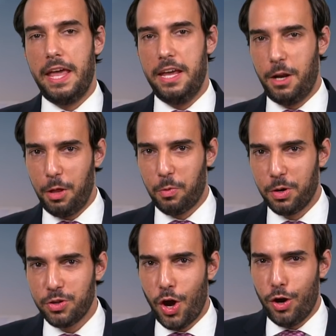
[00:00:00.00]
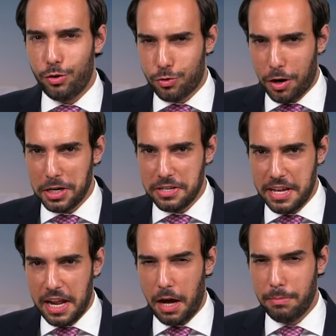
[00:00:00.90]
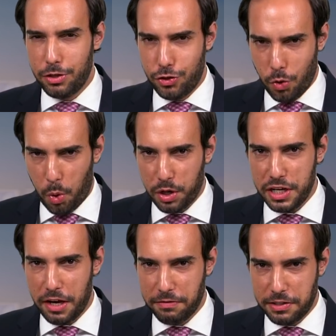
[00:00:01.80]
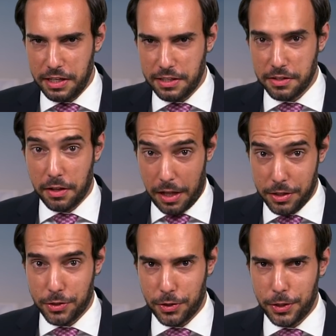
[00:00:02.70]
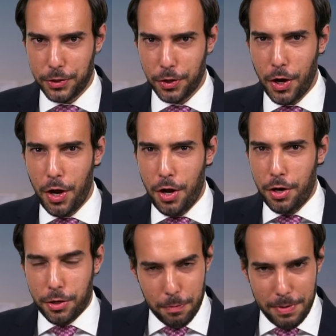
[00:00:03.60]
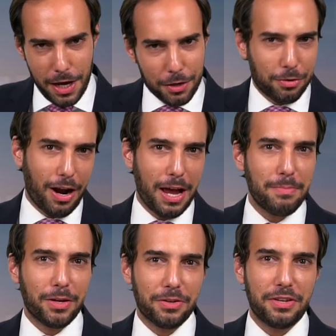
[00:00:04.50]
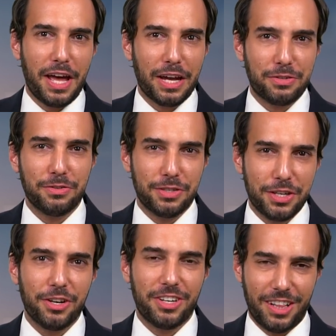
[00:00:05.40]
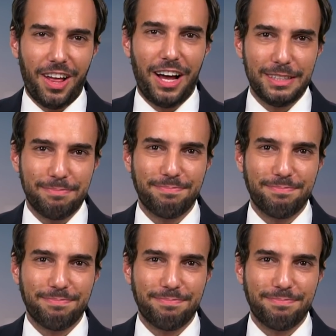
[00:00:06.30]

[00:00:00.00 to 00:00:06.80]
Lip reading: In other words, trying to get a majority of seats in the legislature could be a crime under the national security law.